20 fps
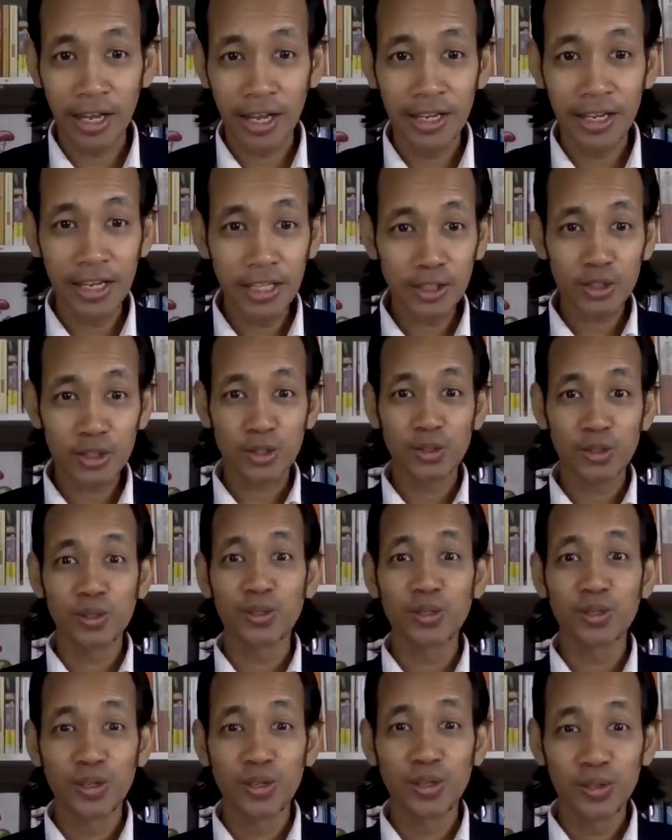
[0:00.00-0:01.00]
I need
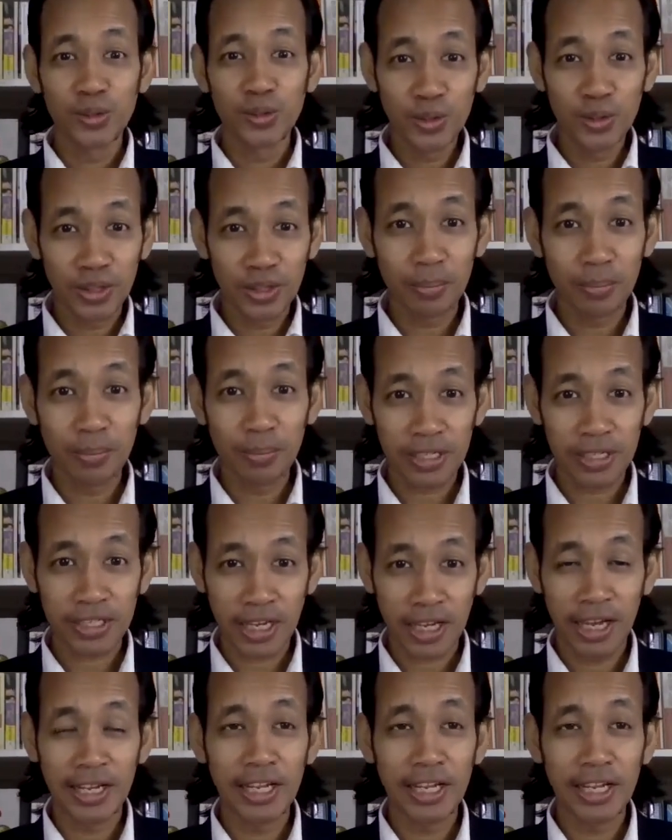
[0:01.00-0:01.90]
to do the best.